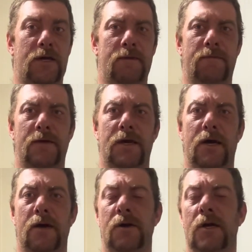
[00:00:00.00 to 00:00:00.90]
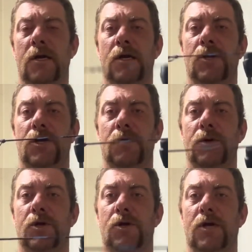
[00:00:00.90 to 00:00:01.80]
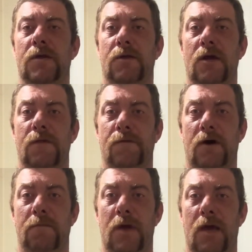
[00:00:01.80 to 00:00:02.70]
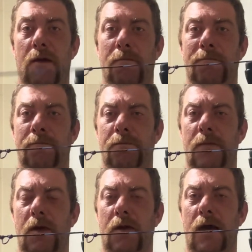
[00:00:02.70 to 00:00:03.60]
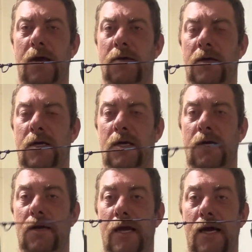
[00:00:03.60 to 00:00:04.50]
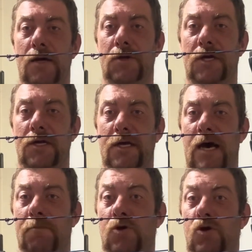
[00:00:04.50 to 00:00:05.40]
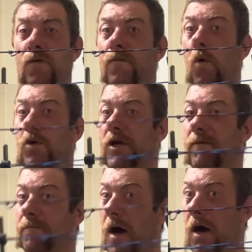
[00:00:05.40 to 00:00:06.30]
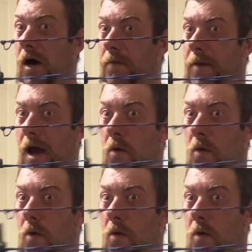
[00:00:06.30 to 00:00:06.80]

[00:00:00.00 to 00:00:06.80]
ever video, she was shooting 35 pound, okay? Now she is up to 45 pound,